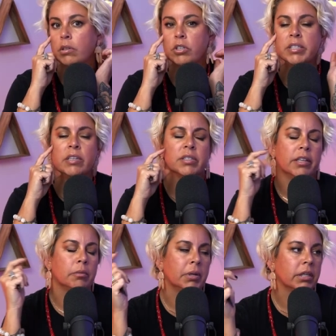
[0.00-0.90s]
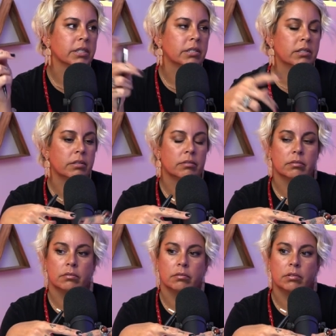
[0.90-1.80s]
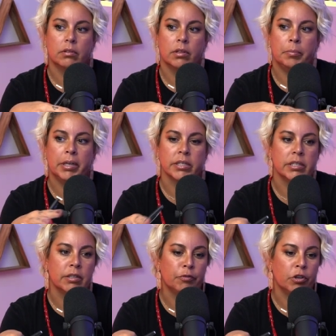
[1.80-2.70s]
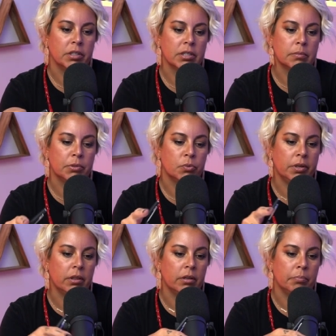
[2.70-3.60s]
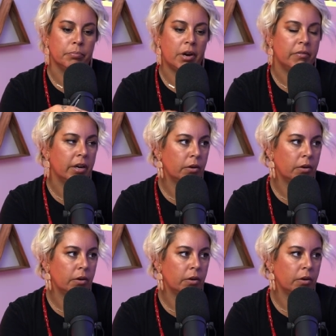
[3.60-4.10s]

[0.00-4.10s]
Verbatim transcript: That sounds like the Not biggest, bad in a little the biggest difference between the private